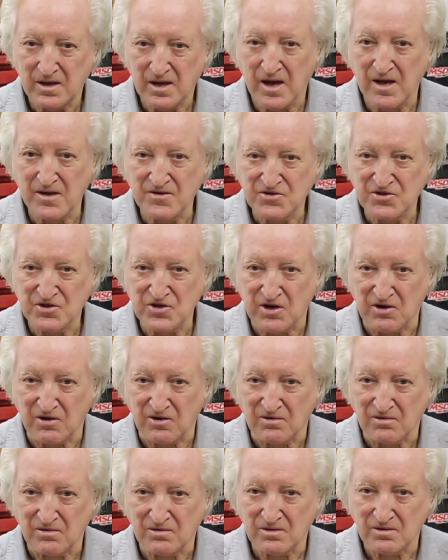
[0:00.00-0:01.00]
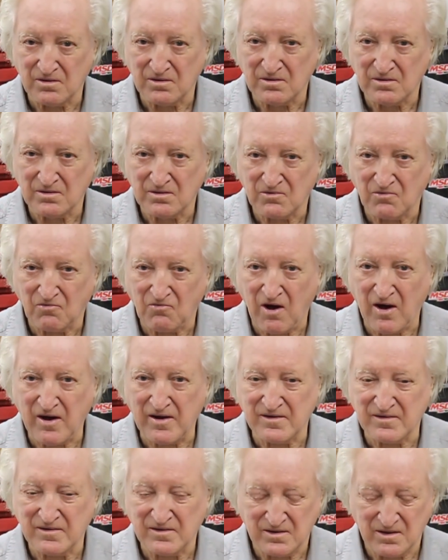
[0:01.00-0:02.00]
engineer,
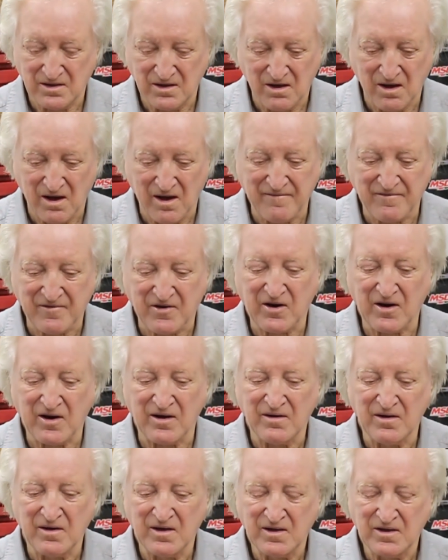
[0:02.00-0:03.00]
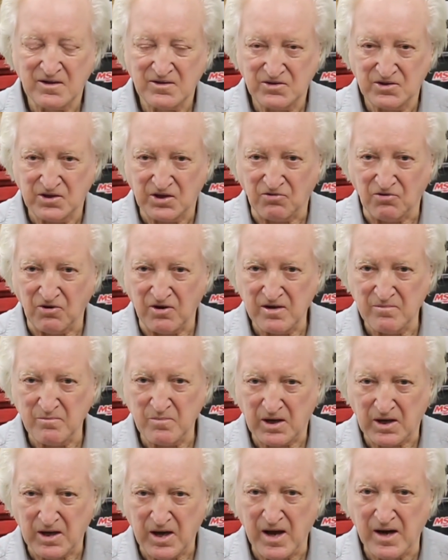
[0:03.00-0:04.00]
right? I've got a degree in
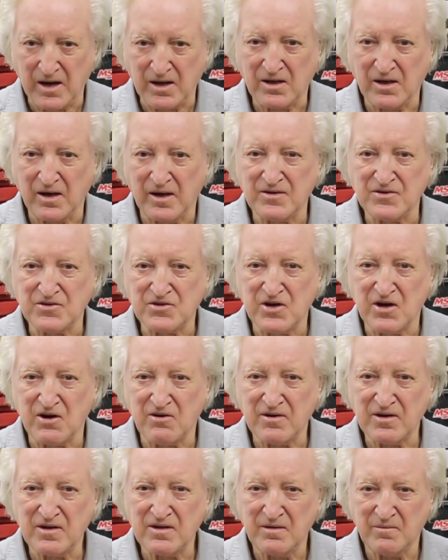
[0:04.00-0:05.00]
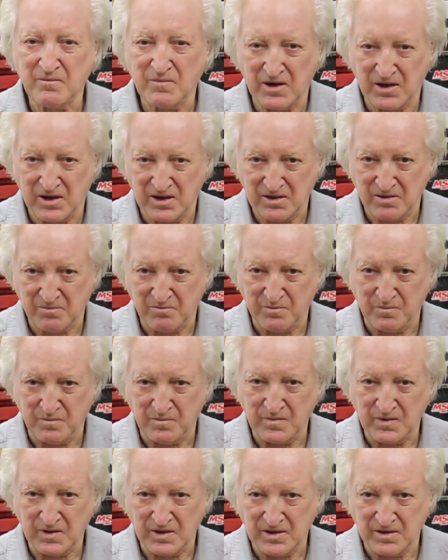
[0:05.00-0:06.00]
mechanical engineering, uh,
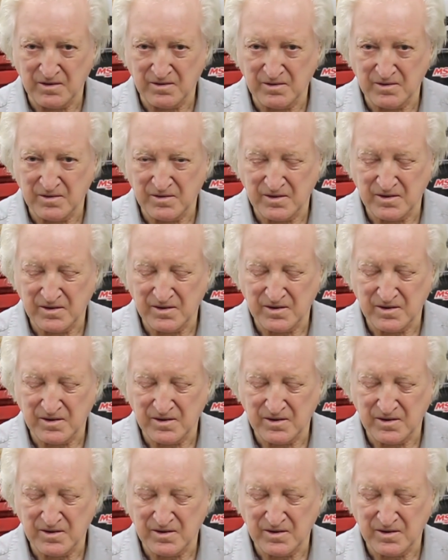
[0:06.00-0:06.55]
uh,